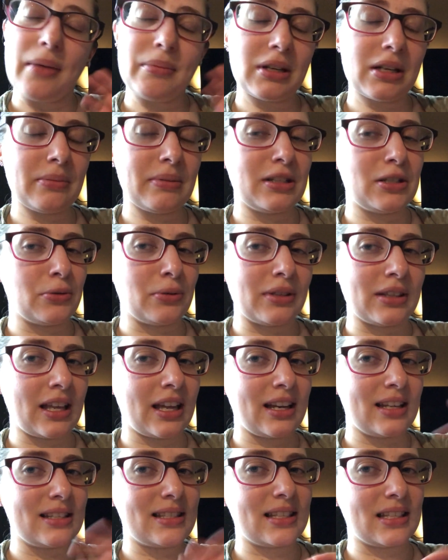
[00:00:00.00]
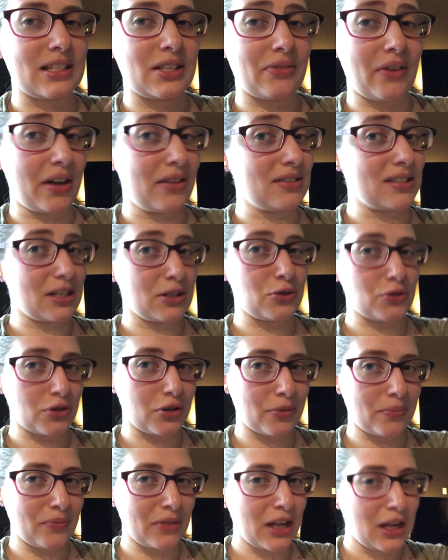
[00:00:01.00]
I'm going to be doing that at 6, 5
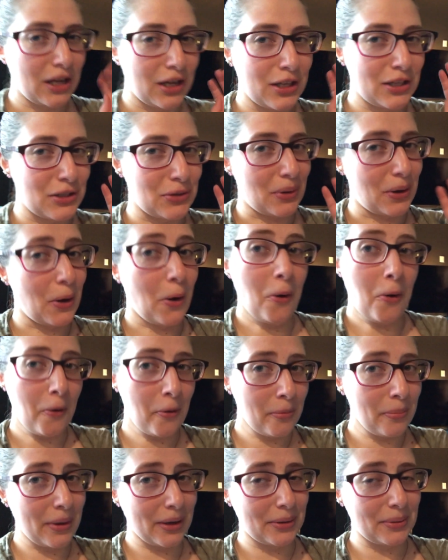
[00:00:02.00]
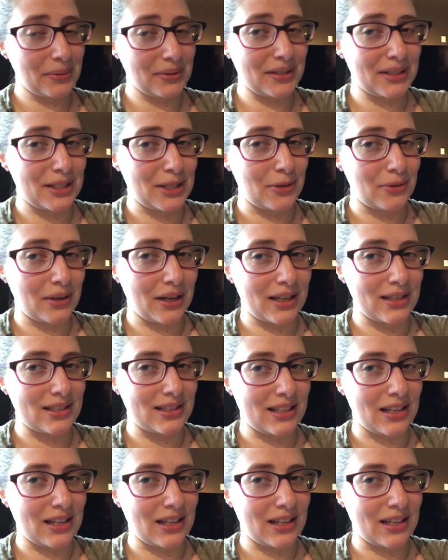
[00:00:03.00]
central. So I hope I will see you guys